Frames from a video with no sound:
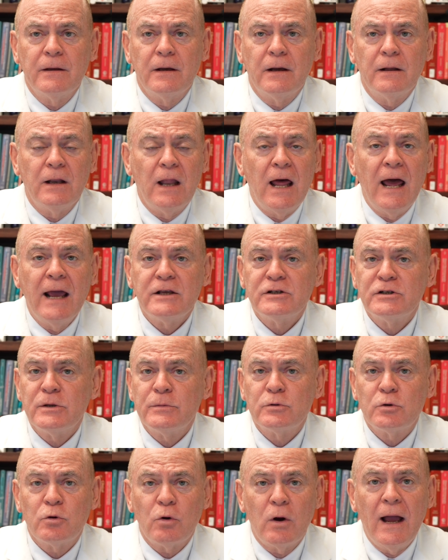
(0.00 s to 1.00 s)
Uh, like,
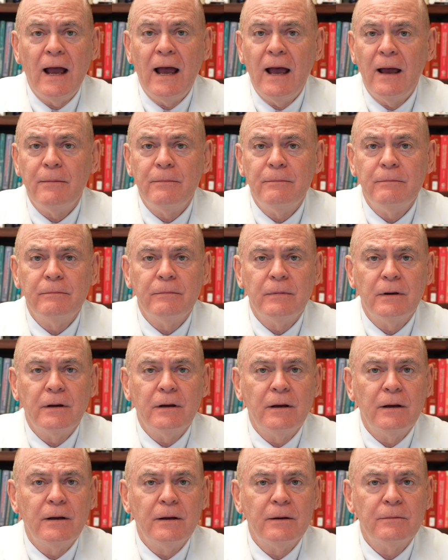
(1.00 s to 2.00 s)
subscribe
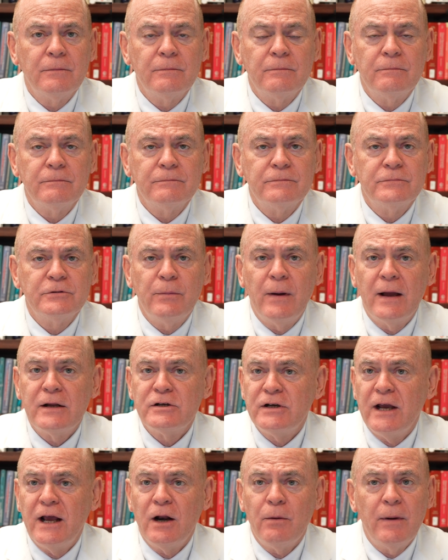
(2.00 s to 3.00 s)
uh, to my
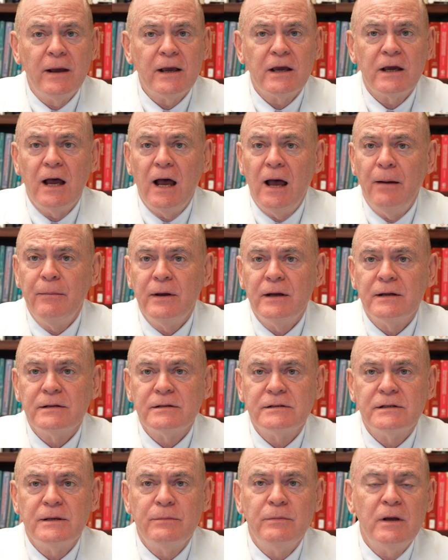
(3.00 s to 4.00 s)
channel, make
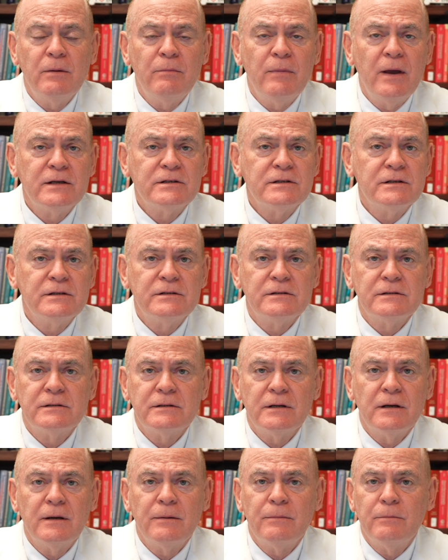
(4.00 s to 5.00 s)
comments, send me a message.
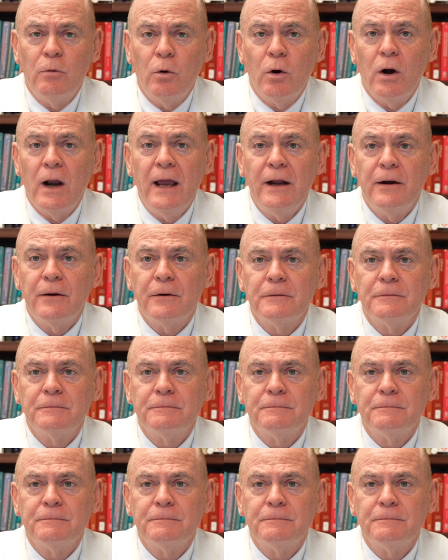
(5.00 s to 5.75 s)
Uh, more later.